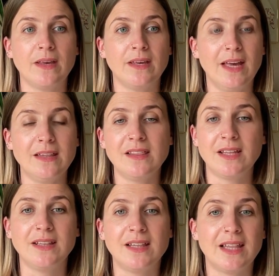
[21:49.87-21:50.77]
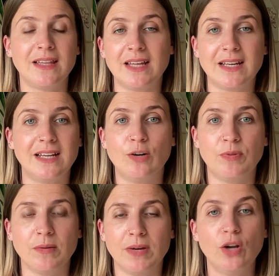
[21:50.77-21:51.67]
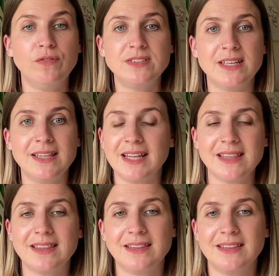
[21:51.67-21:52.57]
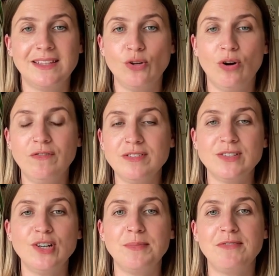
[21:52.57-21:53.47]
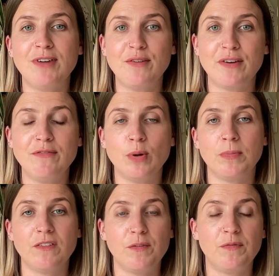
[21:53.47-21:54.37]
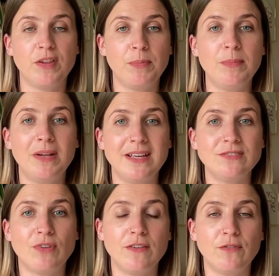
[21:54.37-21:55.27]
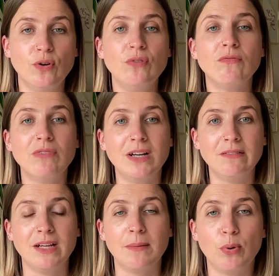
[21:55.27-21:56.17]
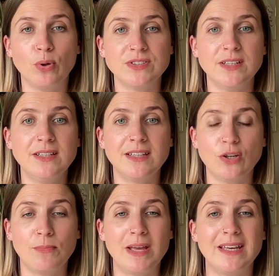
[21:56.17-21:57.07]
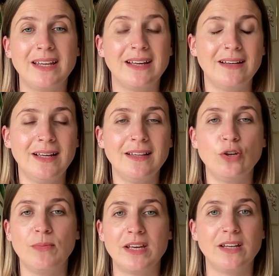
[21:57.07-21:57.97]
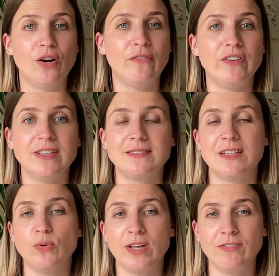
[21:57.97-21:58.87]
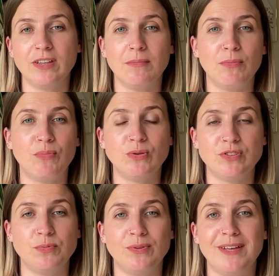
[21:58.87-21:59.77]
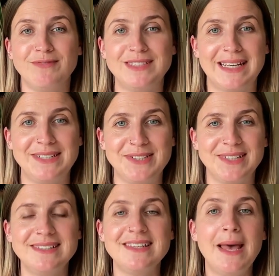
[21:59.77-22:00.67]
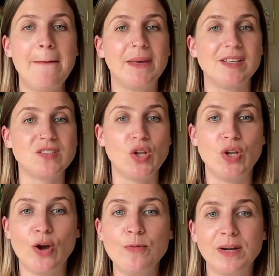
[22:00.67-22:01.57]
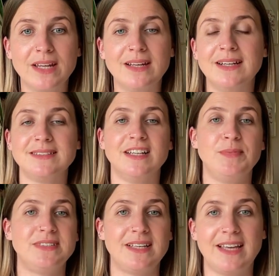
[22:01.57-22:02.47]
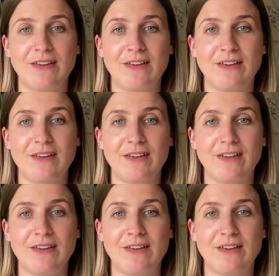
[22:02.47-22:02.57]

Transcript: get the thing that can help them. And obviously that your offer is not going to be right for everyone, but for the people it is right for, really, really important that you're making it clear, that you're making it obvious, that you're giving them multiple invitations, because nobody is going to be seeing